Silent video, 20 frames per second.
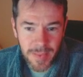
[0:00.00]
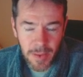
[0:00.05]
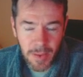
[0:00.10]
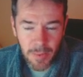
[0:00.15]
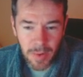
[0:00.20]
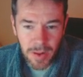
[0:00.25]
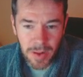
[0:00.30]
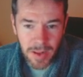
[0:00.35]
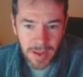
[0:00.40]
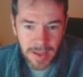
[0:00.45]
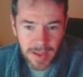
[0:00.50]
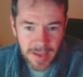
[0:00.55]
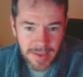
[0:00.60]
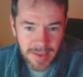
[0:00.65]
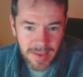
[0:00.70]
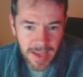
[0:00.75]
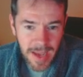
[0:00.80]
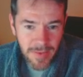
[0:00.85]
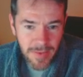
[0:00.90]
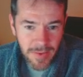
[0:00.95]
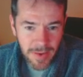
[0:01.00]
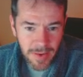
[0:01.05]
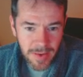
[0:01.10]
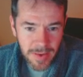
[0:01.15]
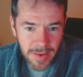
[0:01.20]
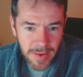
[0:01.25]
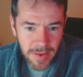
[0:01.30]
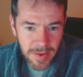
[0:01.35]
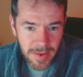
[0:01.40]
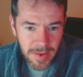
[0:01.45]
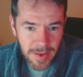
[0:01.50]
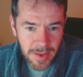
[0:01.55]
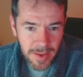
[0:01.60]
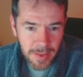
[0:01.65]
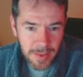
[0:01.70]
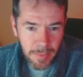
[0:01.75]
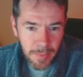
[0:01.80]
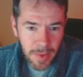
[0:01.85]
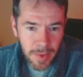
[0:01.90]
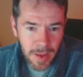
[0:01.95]
Well, at least I haven't
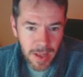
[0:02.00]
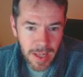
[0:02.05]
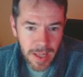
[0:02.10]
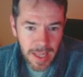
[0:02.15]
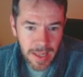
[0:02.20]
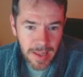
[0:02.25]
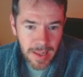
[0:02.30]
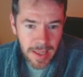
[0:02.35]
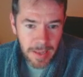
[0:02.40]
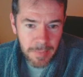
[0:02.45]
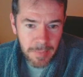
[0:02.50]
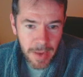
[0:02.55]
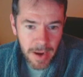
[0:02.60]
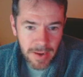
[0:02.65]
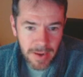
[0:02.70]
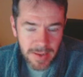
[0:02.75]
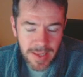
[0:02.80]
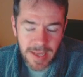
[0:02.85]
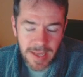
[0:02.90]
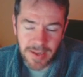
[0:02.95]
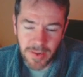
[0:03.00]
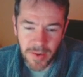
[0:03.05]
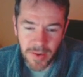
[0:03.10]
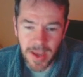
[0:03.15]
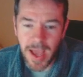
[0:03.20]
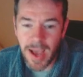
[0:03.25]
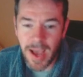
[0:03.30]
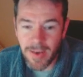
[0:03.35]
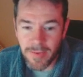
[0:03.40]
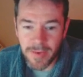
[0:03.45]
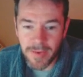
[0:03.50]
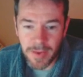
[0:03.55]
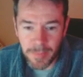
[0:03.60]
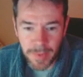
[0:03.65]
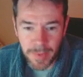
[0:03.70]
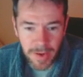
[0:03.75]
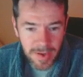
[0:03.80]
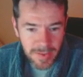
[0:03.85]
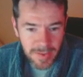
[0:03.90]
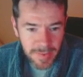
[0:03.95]
completely embarrassed... No, I have
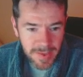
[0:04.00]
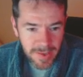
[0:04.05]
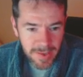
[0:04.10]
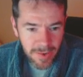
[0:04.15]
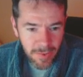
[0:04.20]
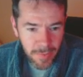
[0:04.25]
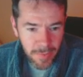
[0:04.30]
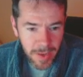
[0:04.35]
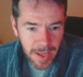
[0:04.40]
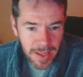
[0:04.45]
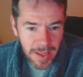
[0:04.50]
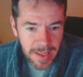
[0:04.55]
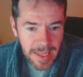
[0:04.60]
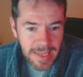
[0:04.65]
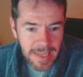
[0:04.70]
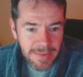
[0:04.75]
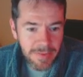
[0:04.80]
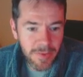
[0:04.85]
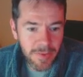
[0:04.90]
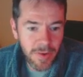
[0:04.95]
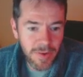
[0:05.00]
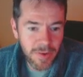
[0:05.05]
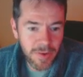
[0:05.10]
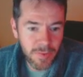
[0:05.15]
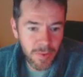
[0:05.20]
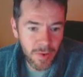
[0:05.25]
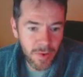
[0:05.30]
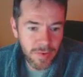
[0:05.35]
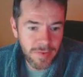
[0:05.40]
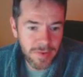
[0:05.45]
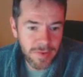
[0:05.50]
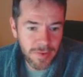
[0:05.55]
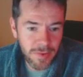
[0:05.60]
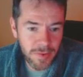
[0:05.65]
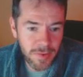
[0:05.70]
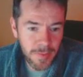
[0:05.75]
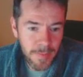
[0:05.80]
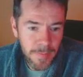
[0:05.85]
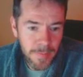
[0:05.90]
embarrassed myself, but at least we've gotten to World 2.